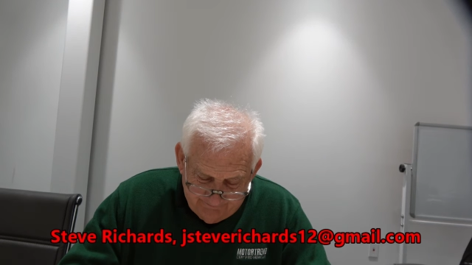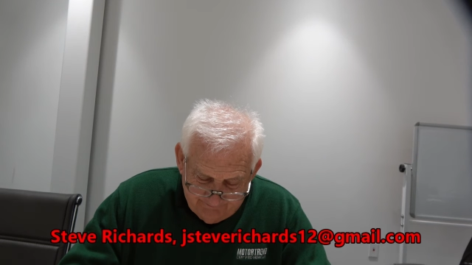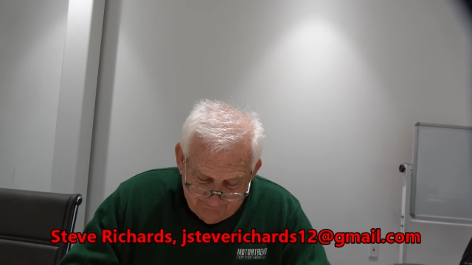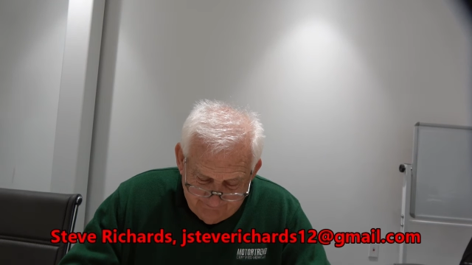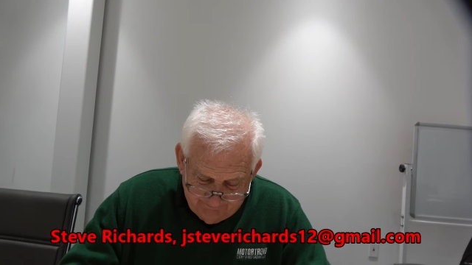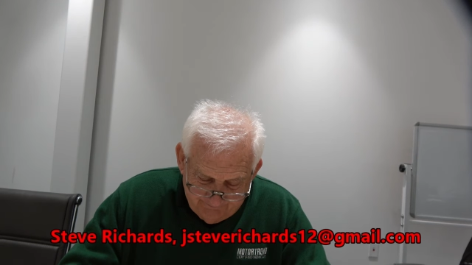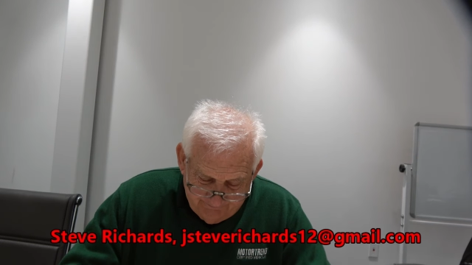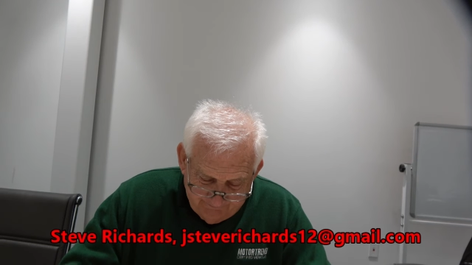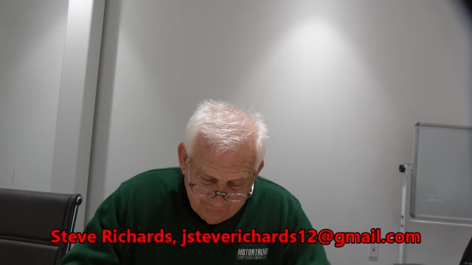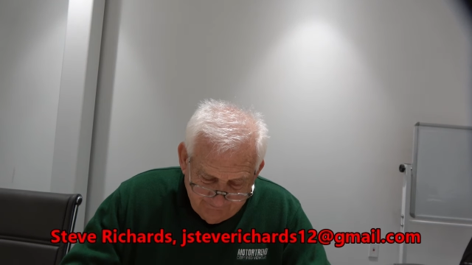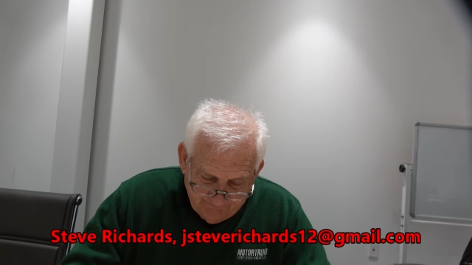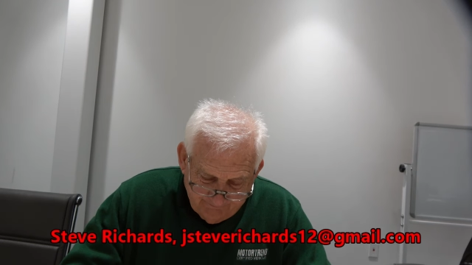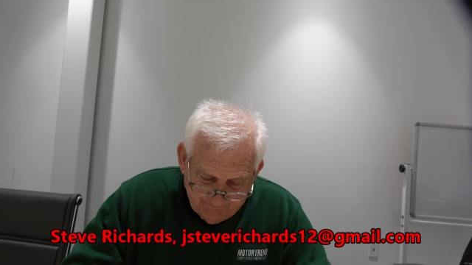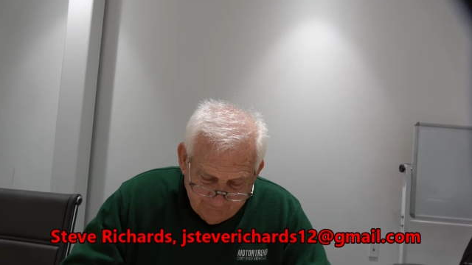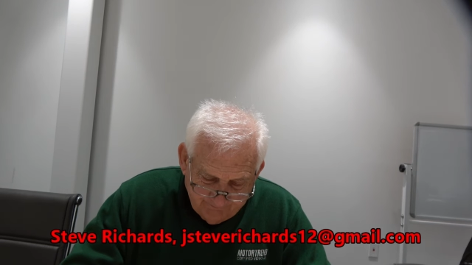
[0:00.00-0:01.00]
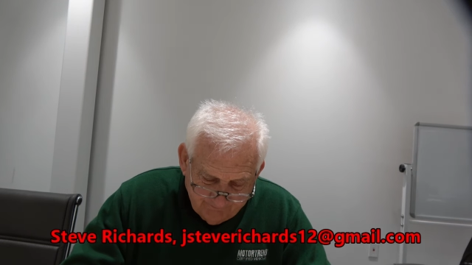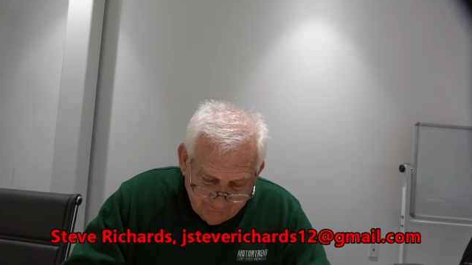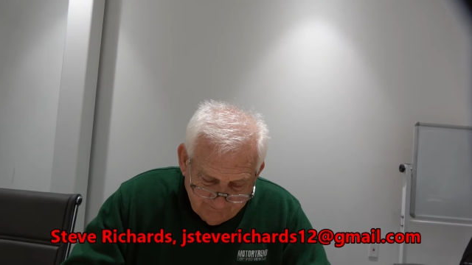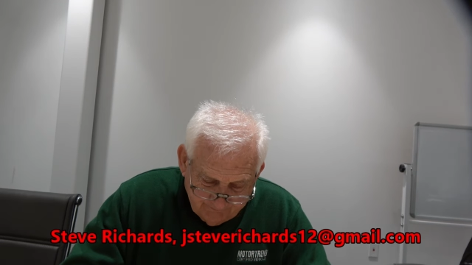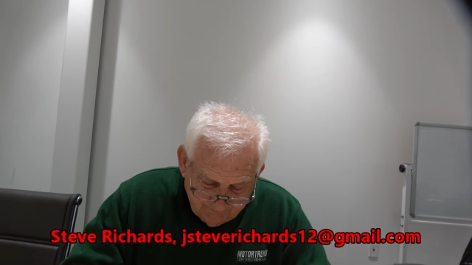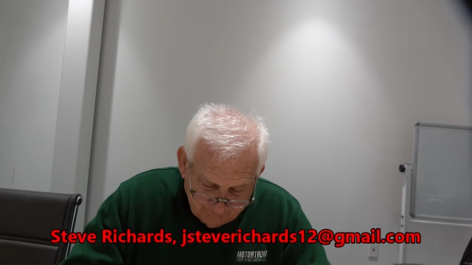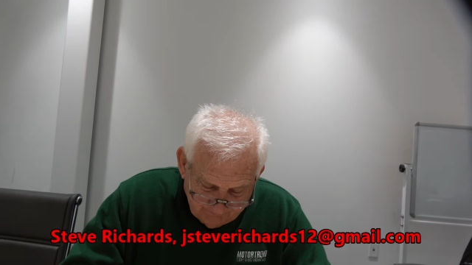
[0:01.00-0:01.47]

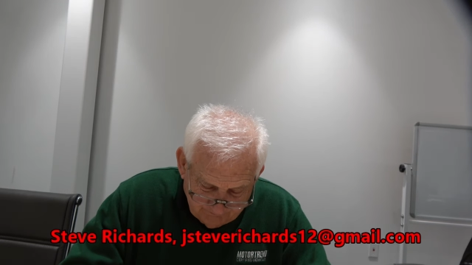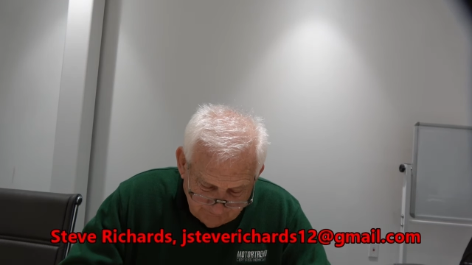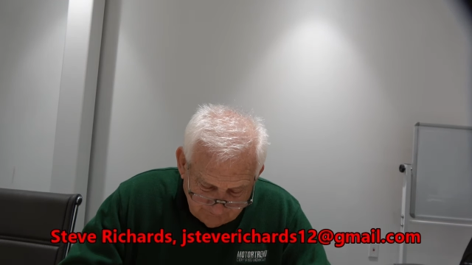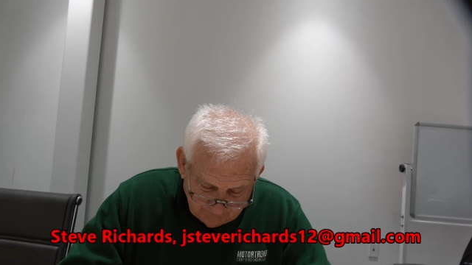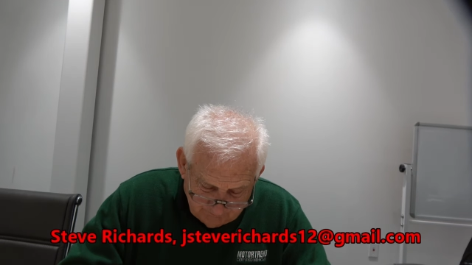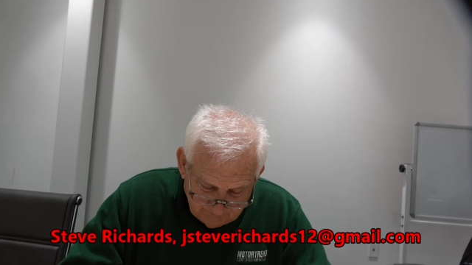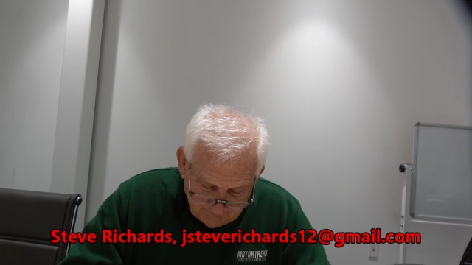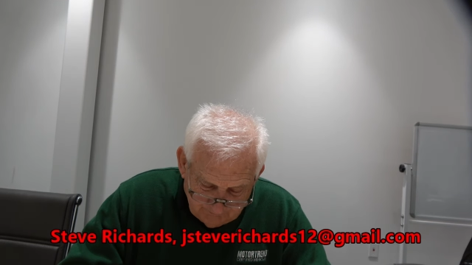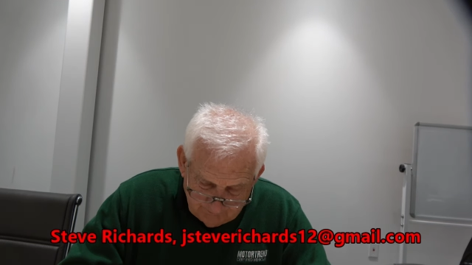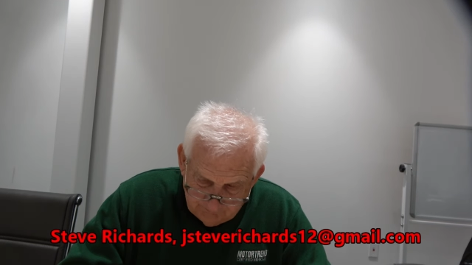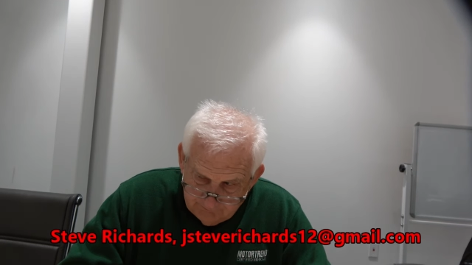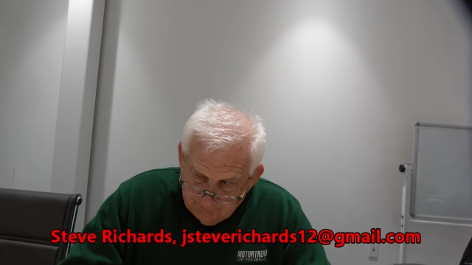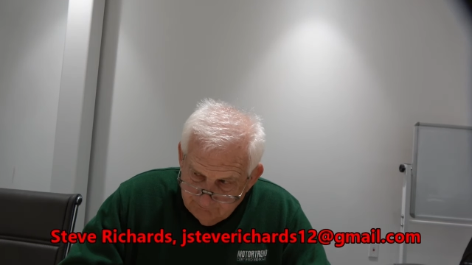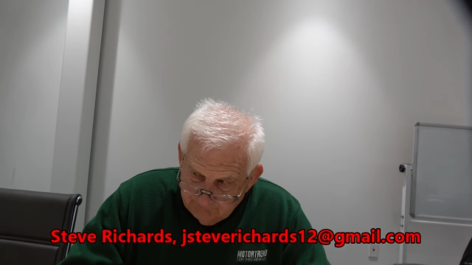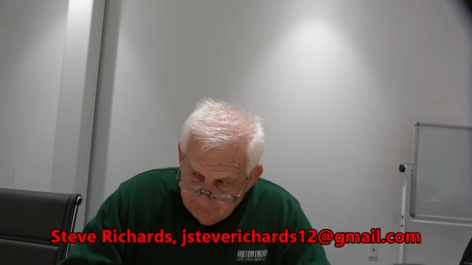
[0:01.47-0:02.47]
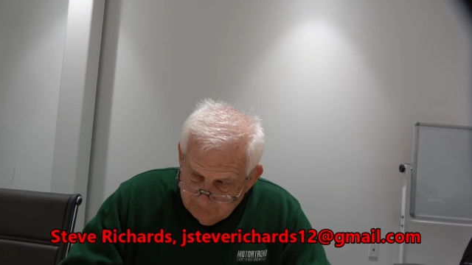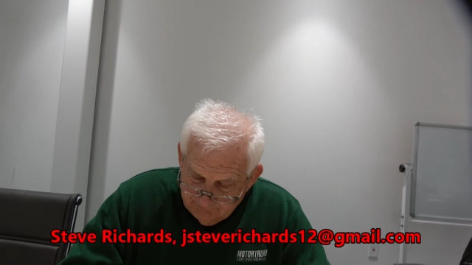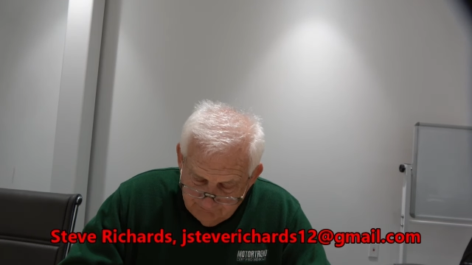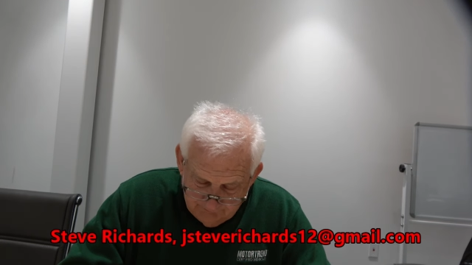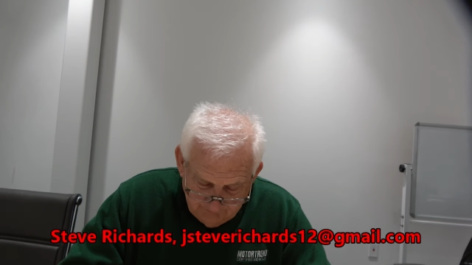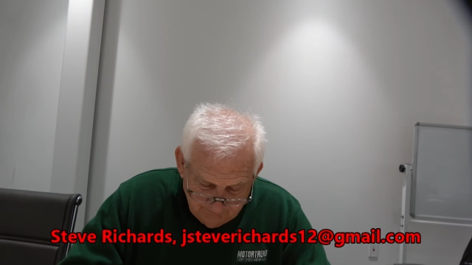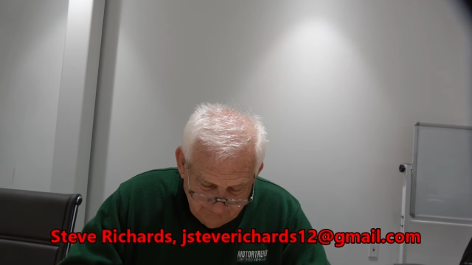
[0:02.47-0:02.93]

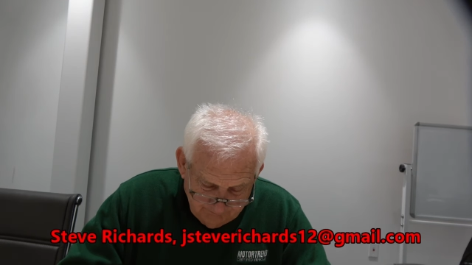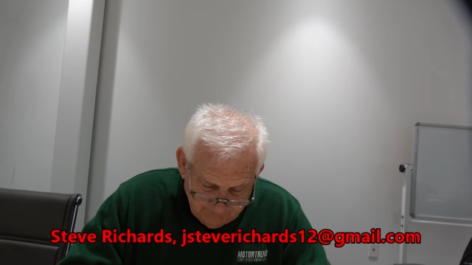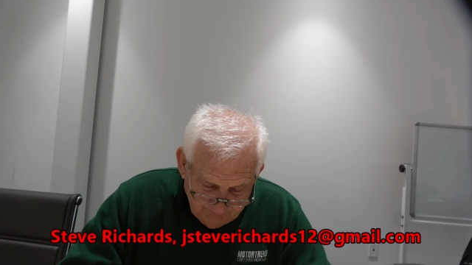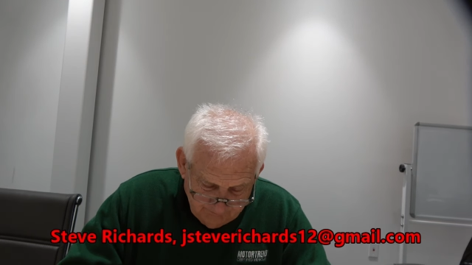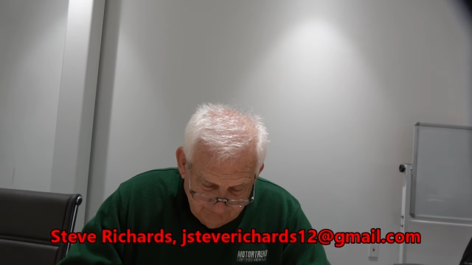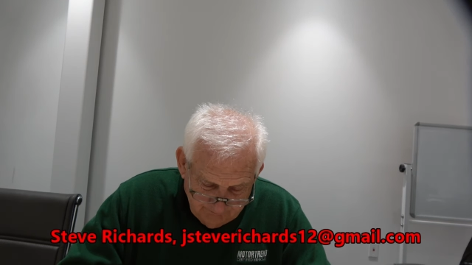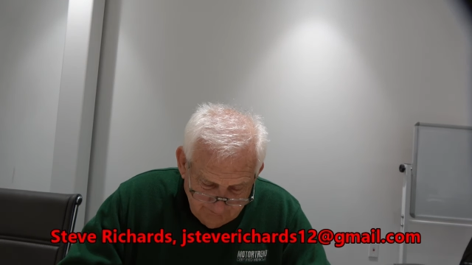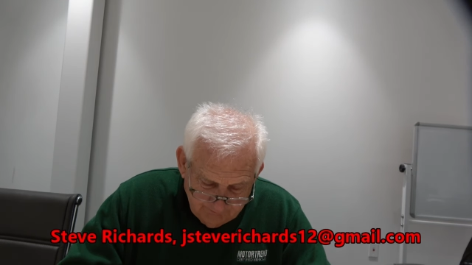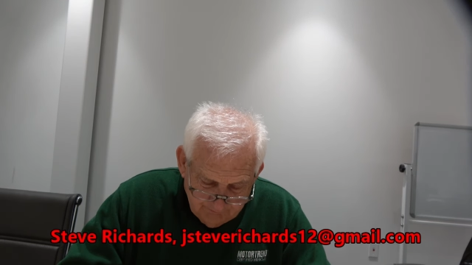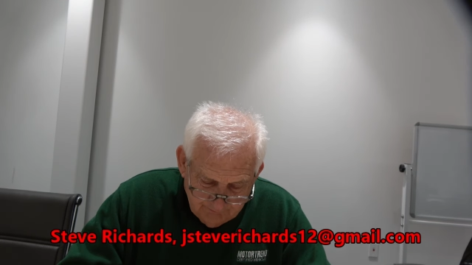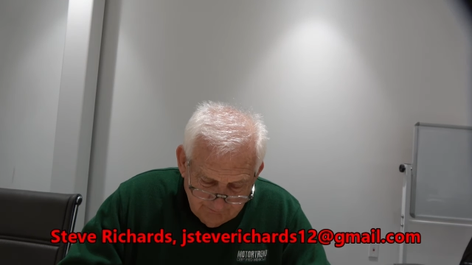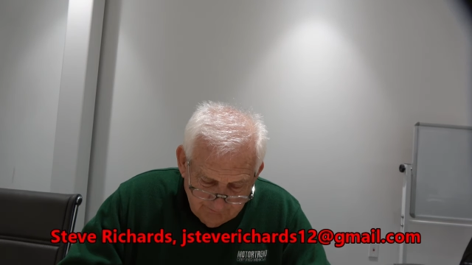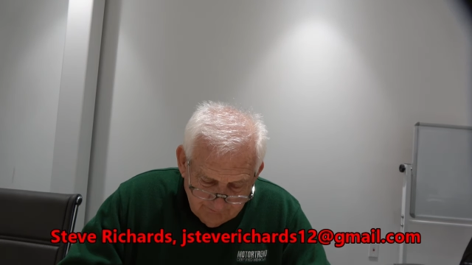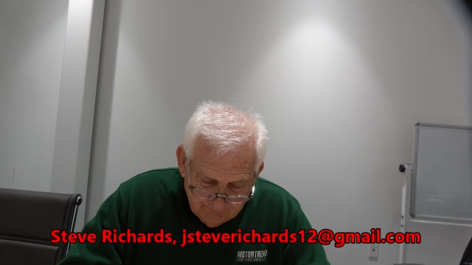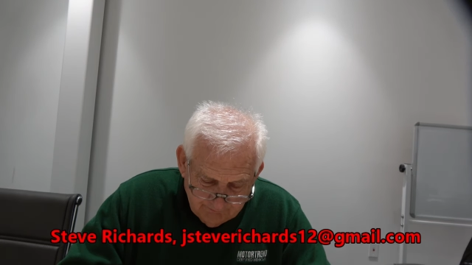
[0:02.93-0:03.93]
(silence)